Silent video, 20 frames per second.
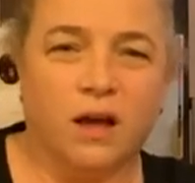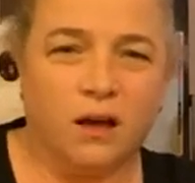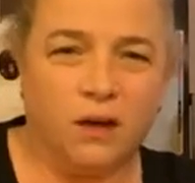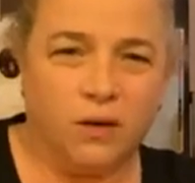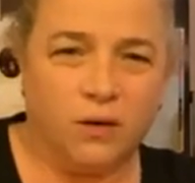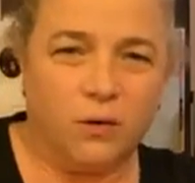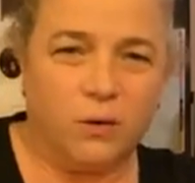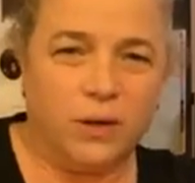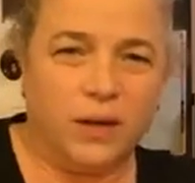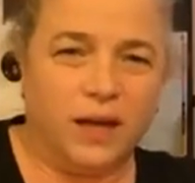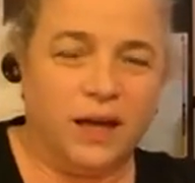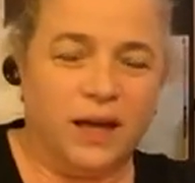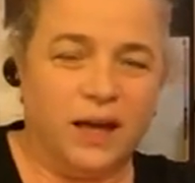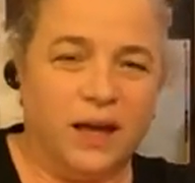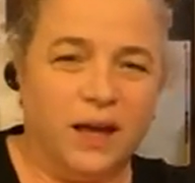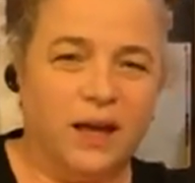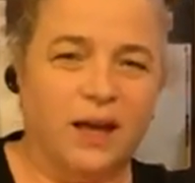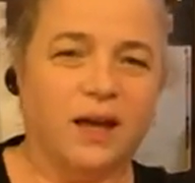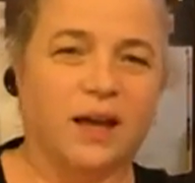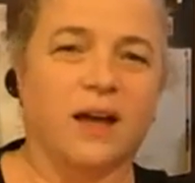Oh
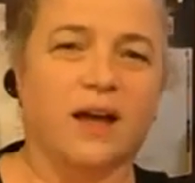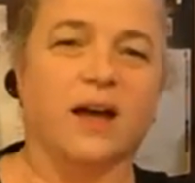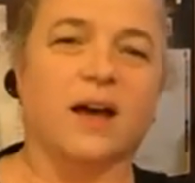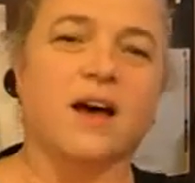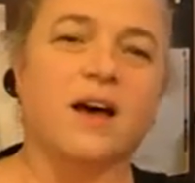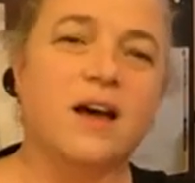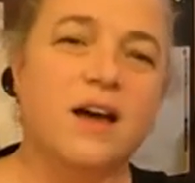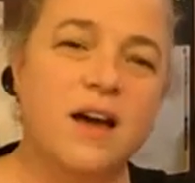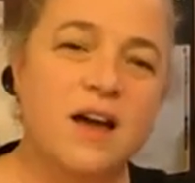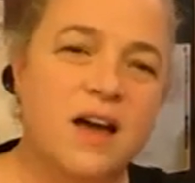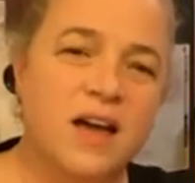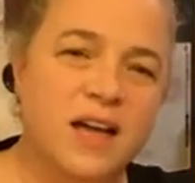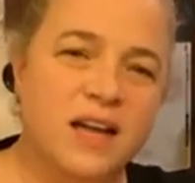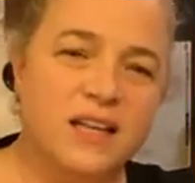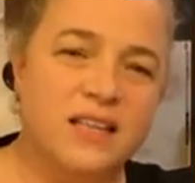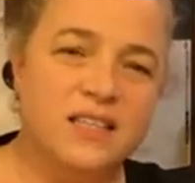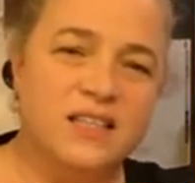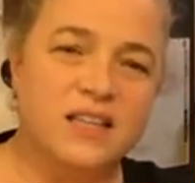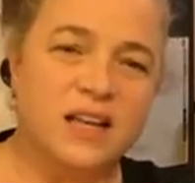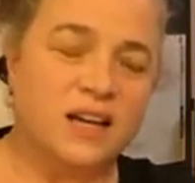yeah.
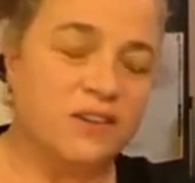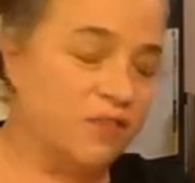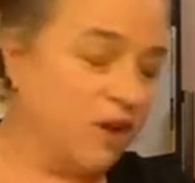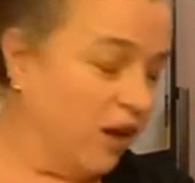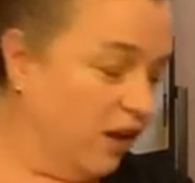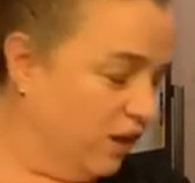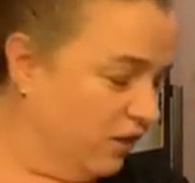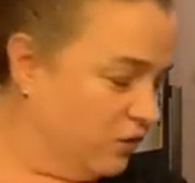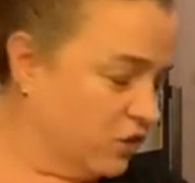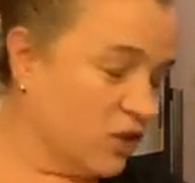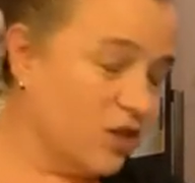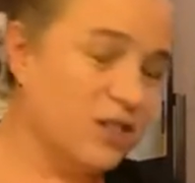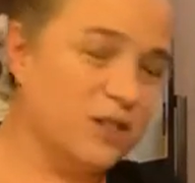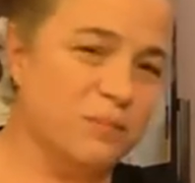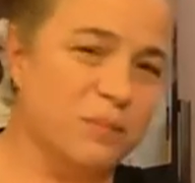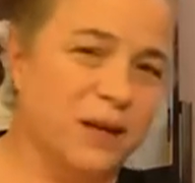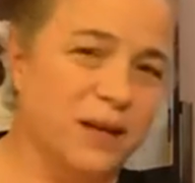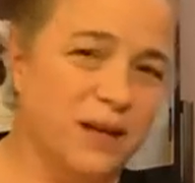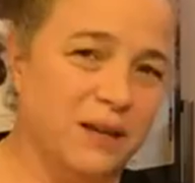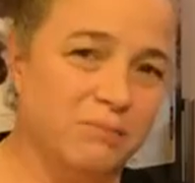Instead of olives,
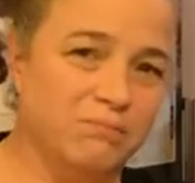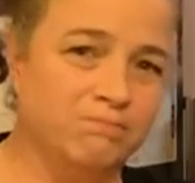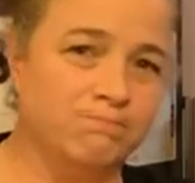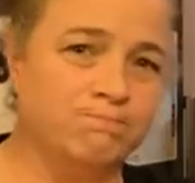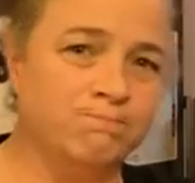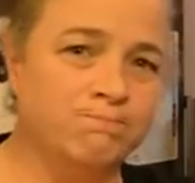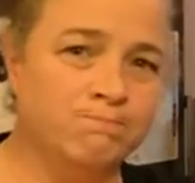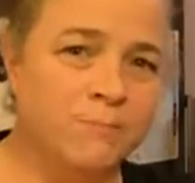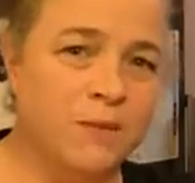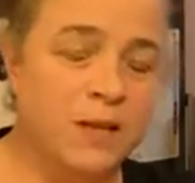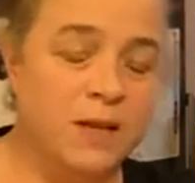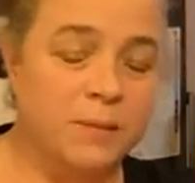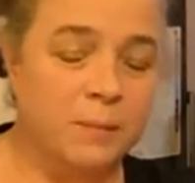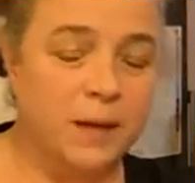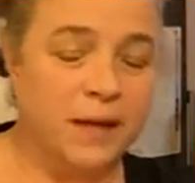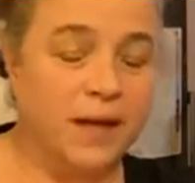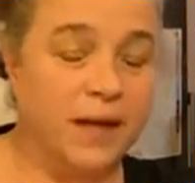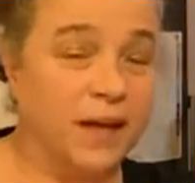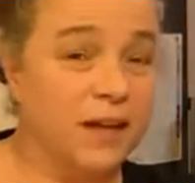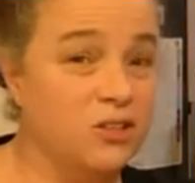because my
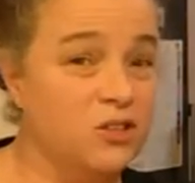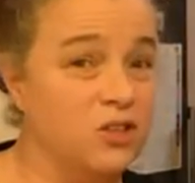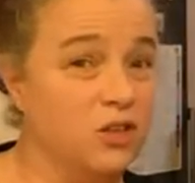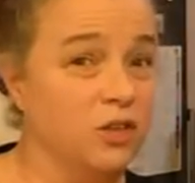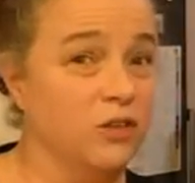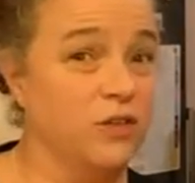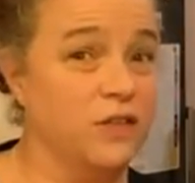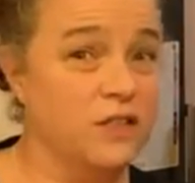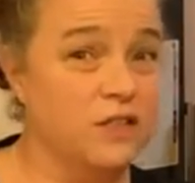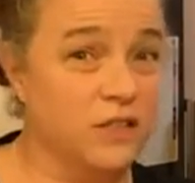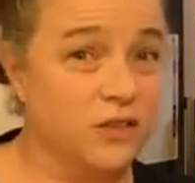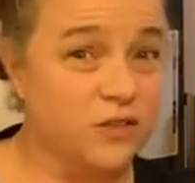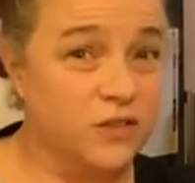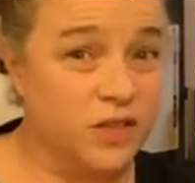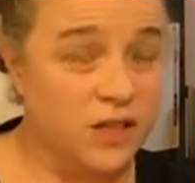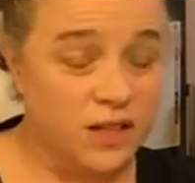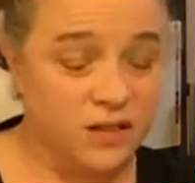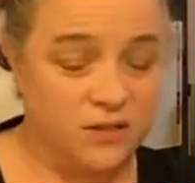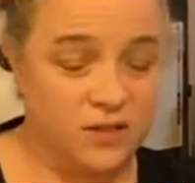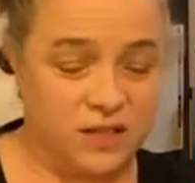anchovy
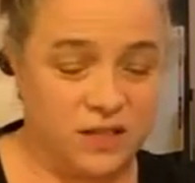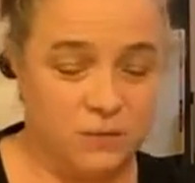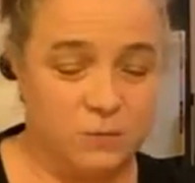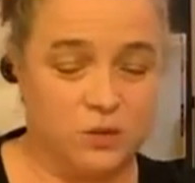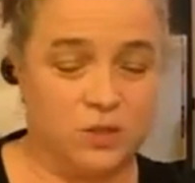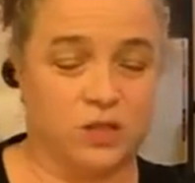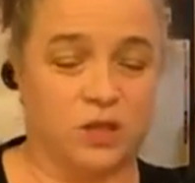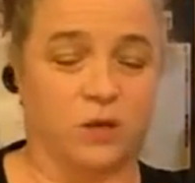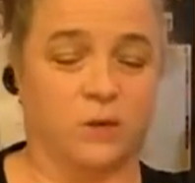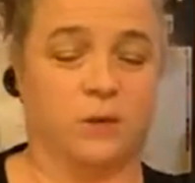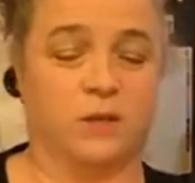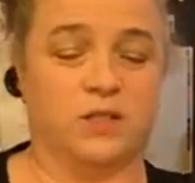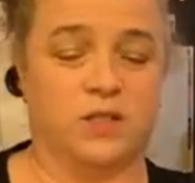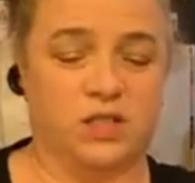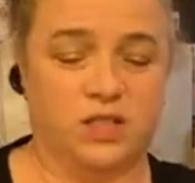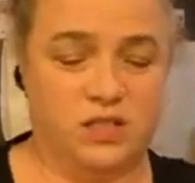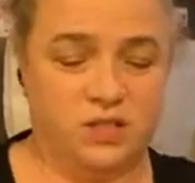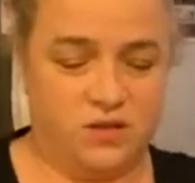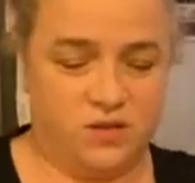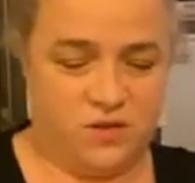stuffed olives that I was going
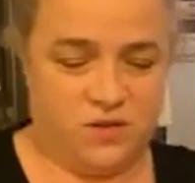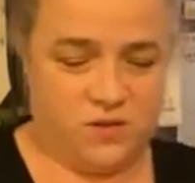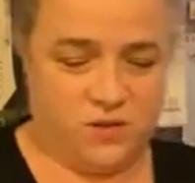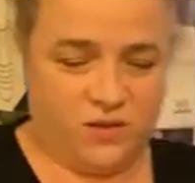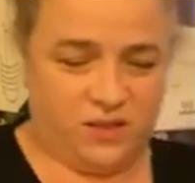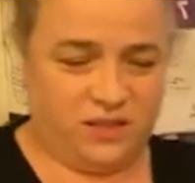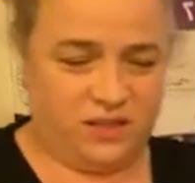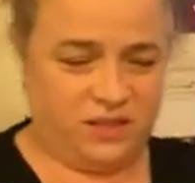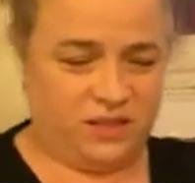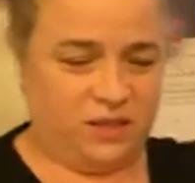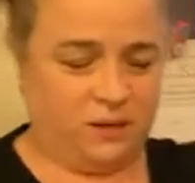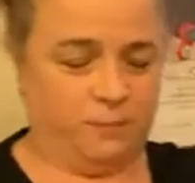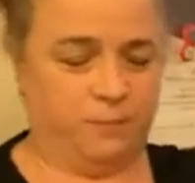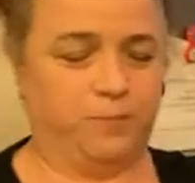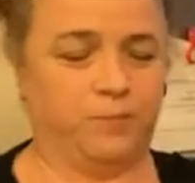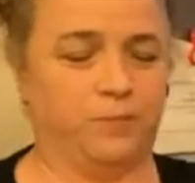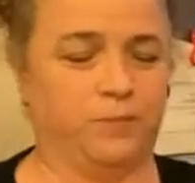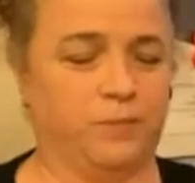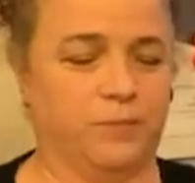to use,